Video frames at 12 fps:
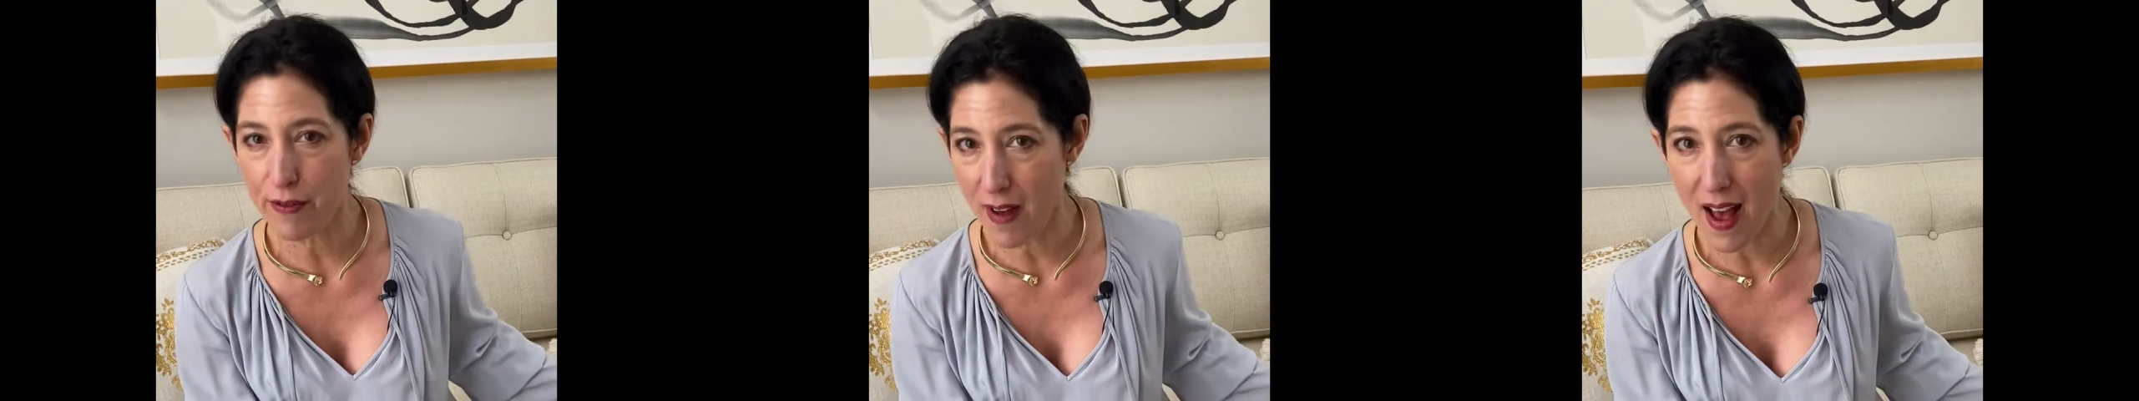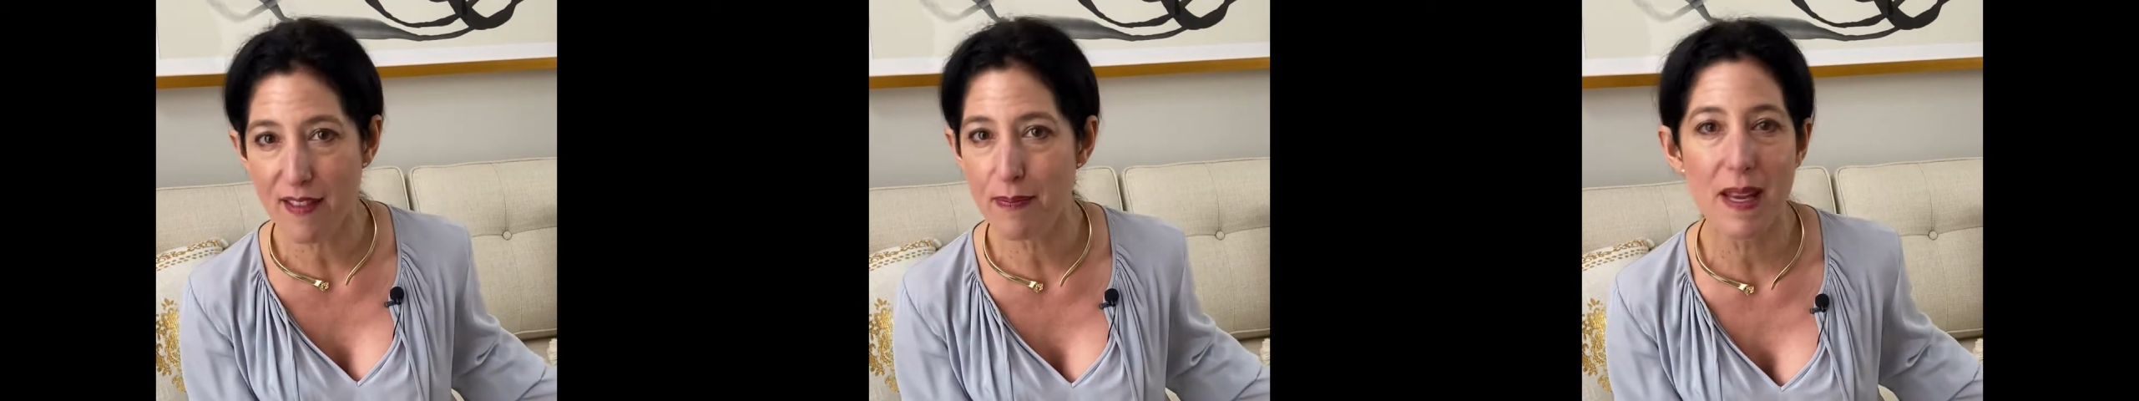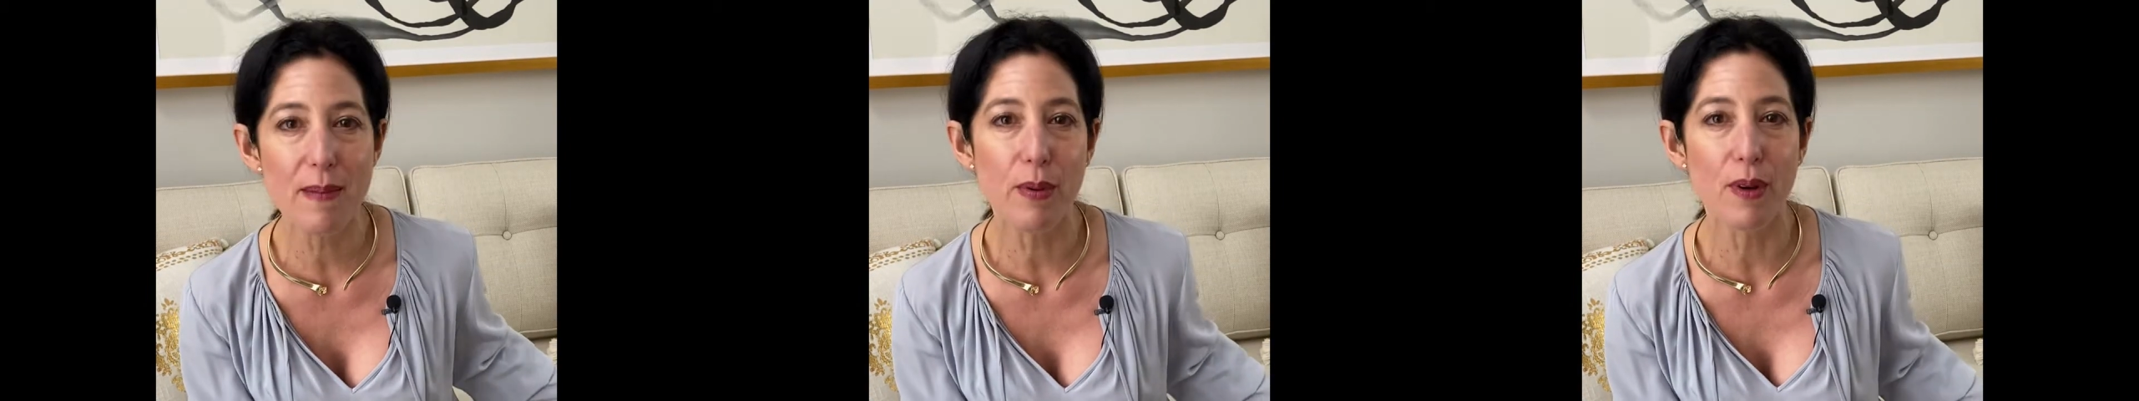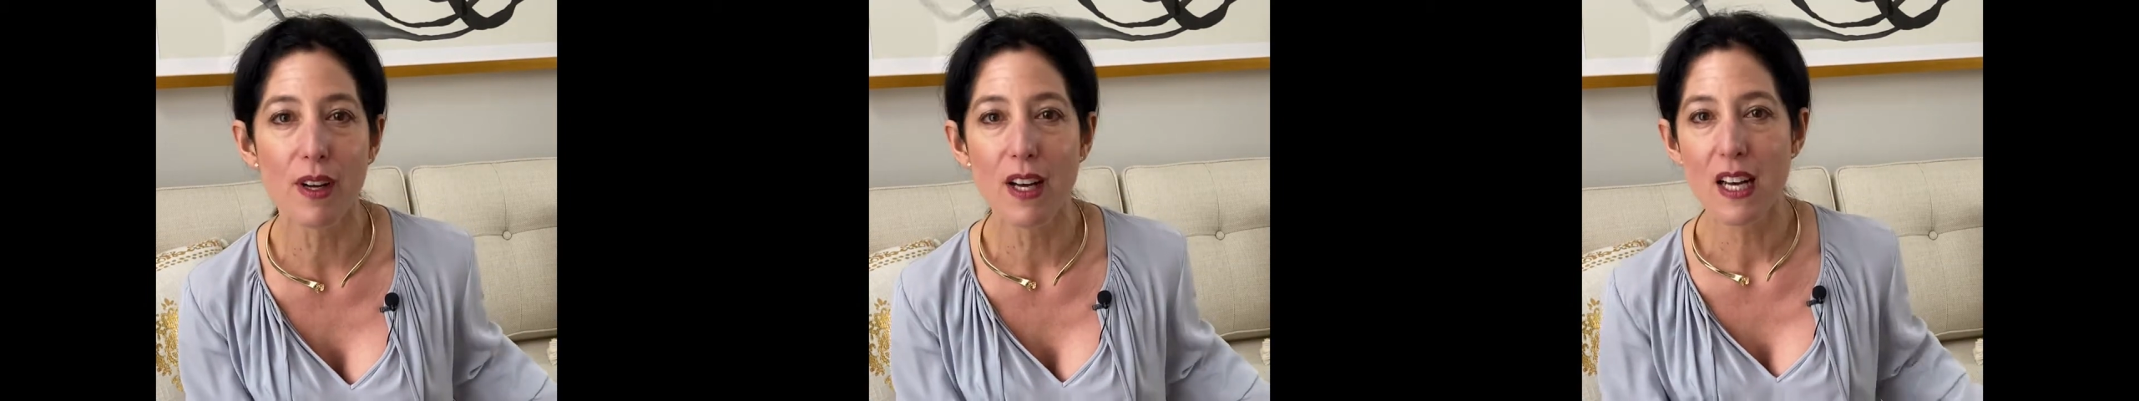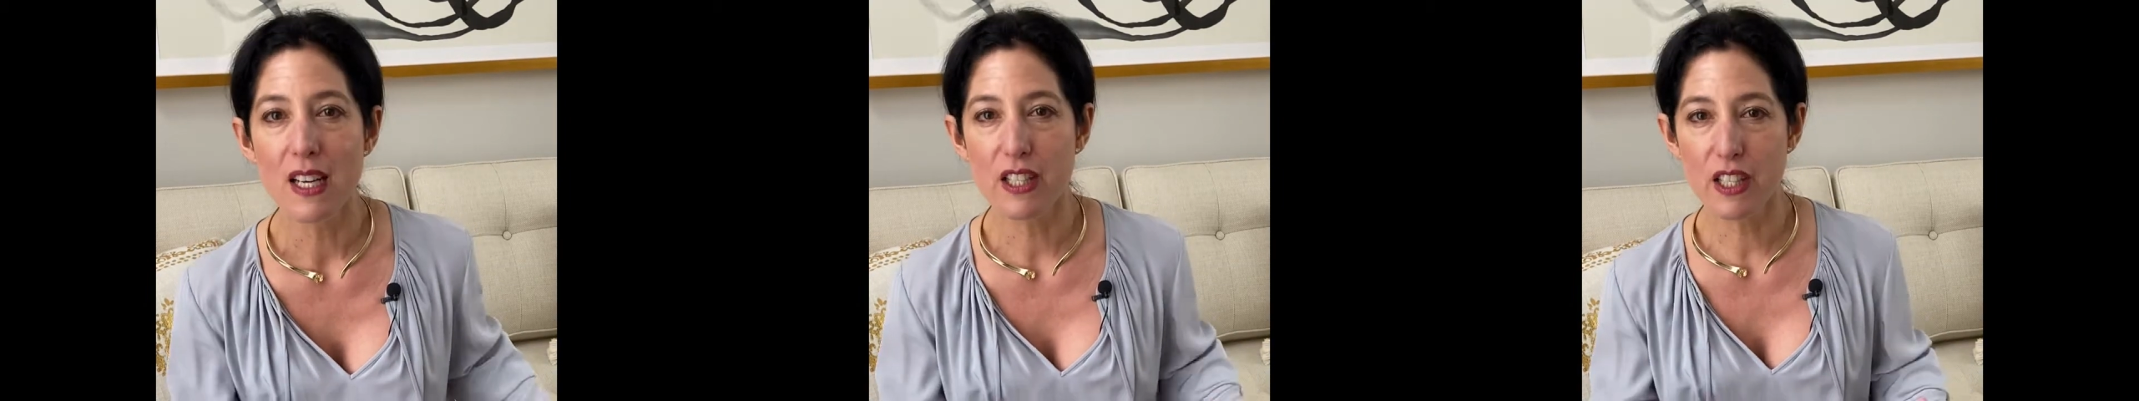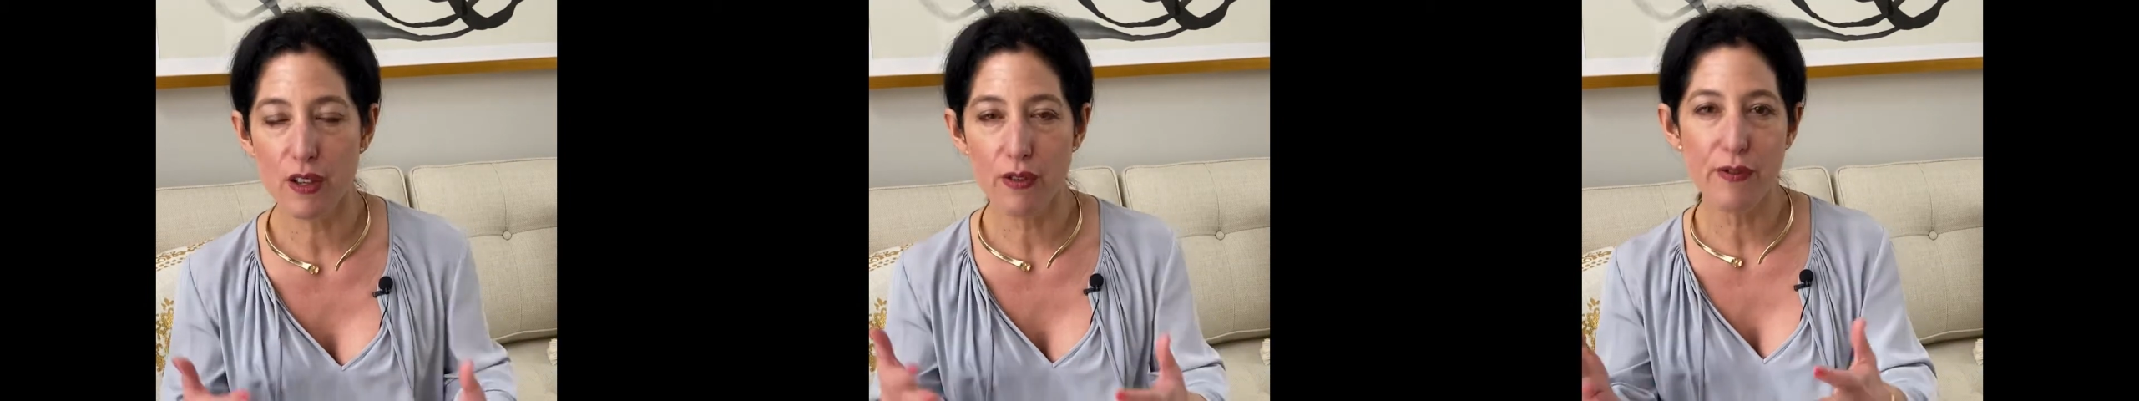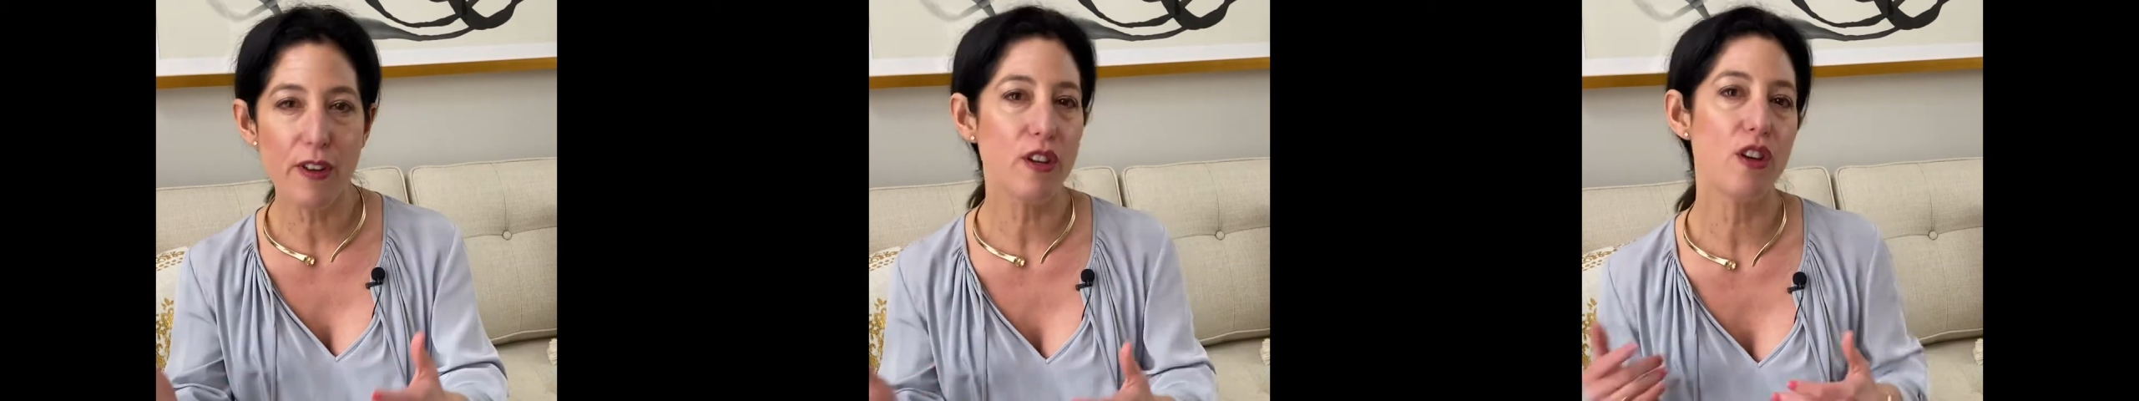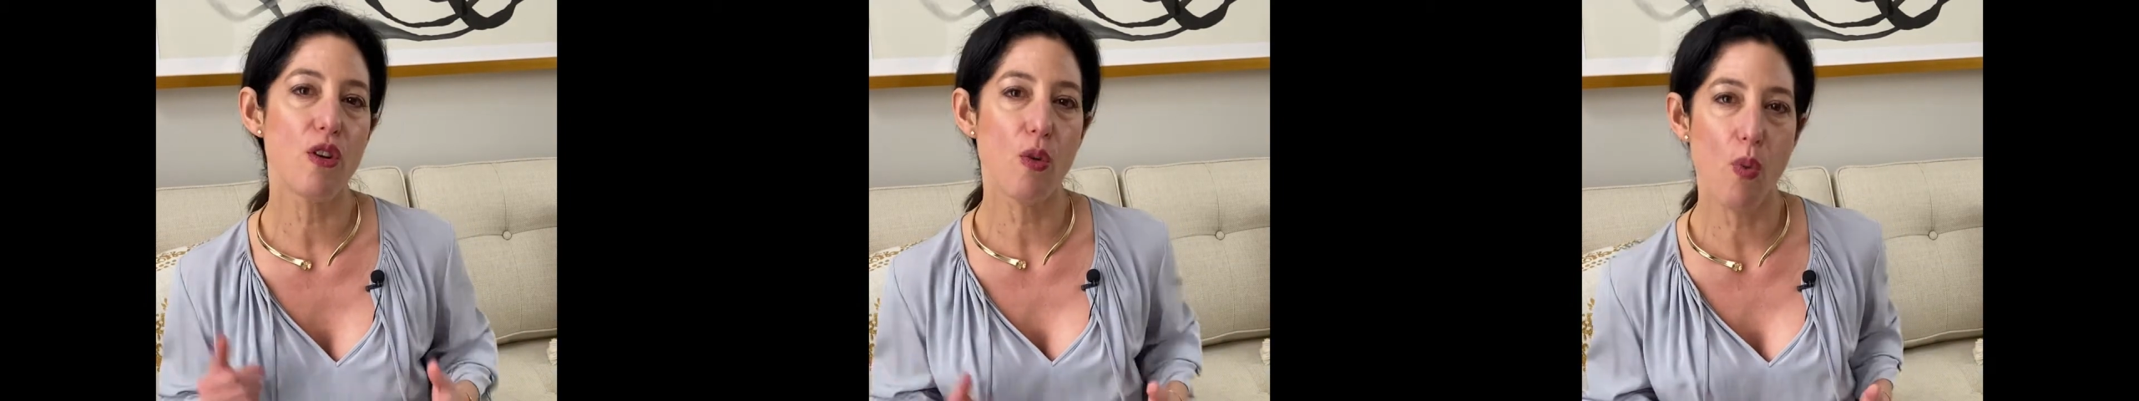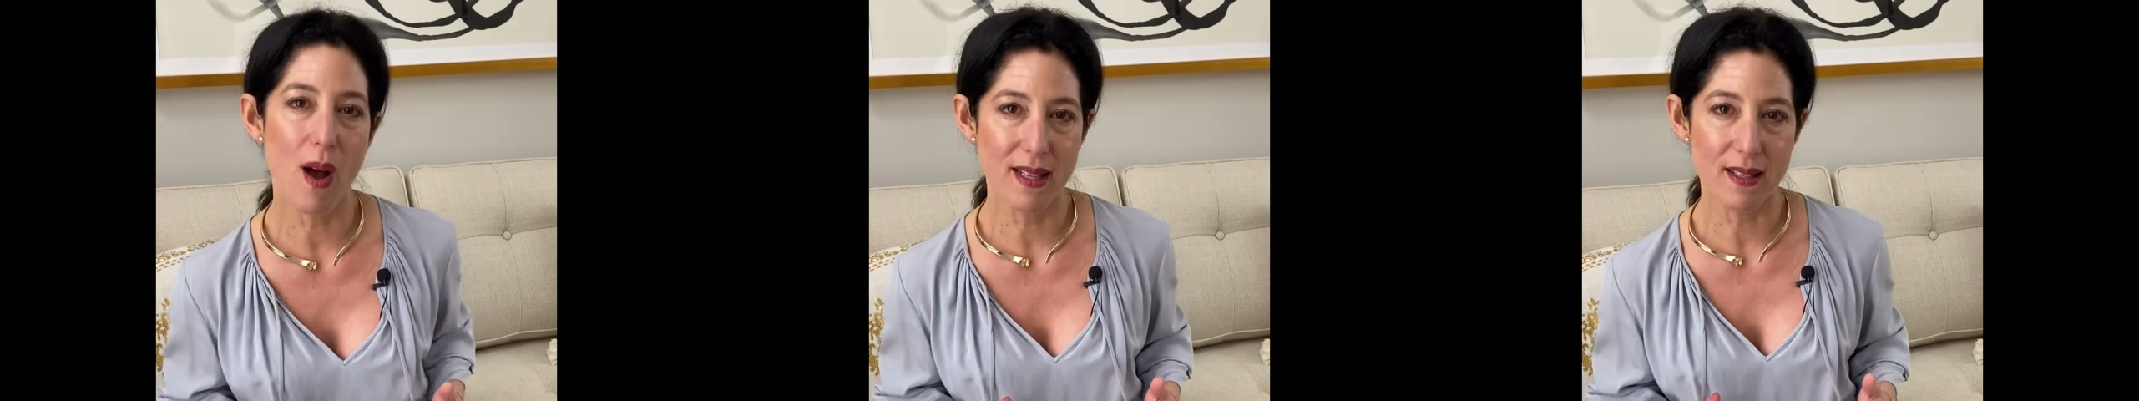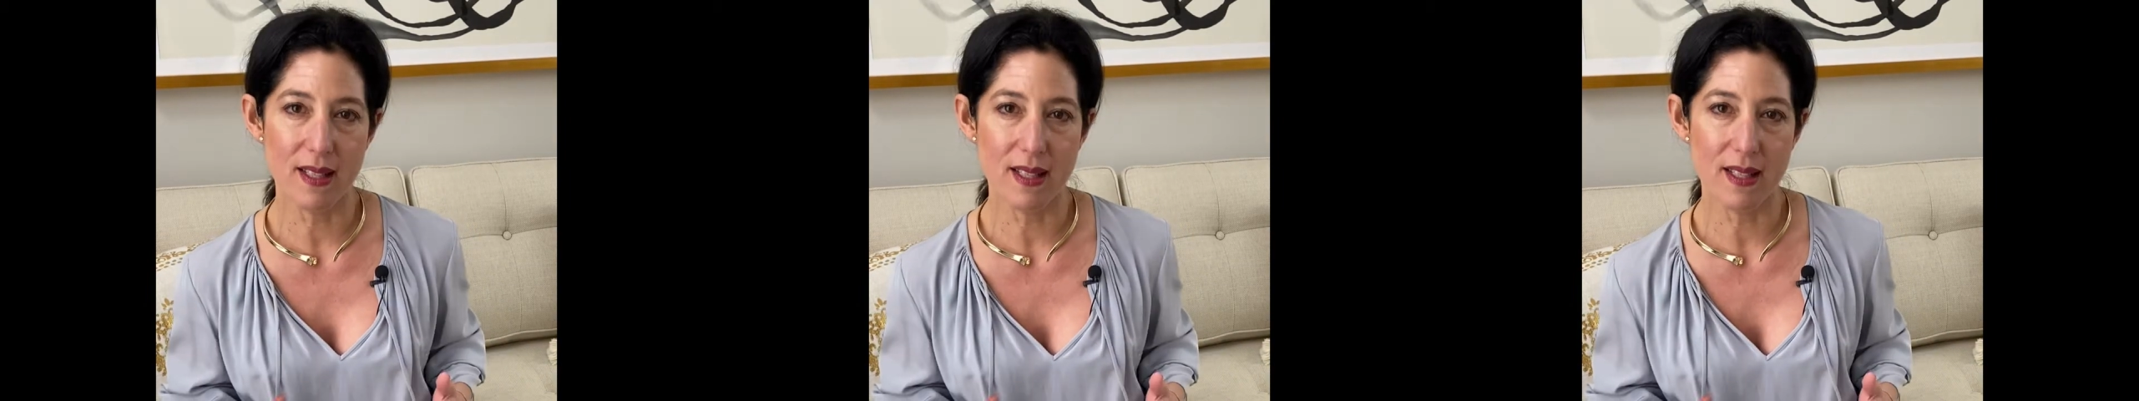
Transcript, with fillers: five people to fill your one